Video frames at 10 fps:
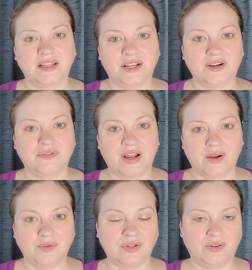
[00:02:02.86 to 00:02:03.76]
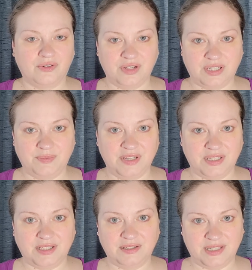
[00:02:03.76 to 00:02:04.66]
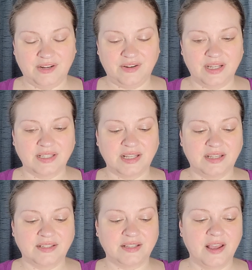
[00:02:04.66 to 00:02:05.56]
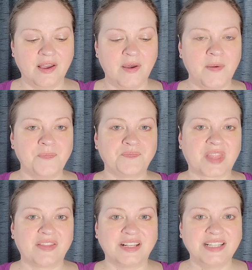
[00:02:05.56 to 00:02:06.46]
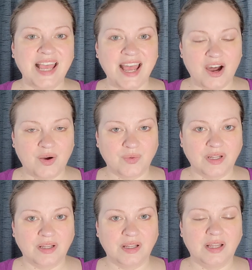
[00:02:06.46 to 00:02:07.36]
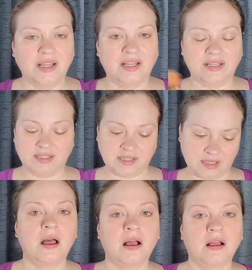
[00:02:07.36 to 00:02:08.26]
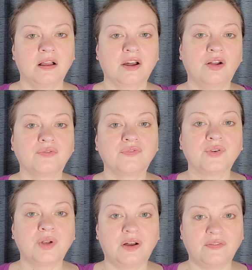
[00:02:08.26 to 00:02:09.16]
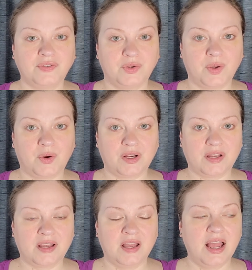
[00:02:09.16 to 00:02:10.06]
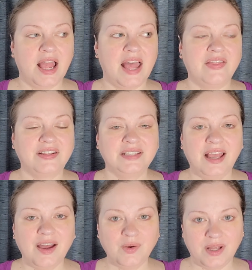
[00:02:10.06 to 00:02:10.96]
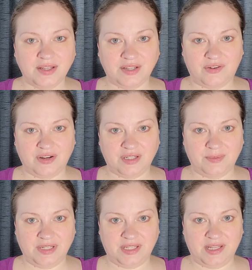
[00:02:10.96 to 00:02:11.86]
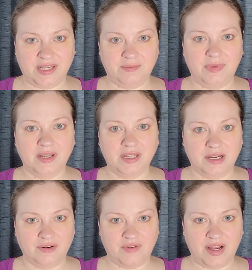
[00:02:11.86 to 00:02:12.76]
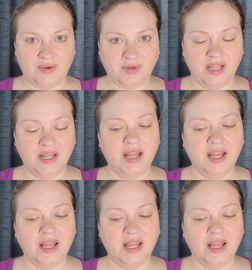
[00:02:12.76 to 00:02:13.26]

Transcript: year-round Christmas series is the town is called Rudolph, New York. And the town has a Christmas theme year-round.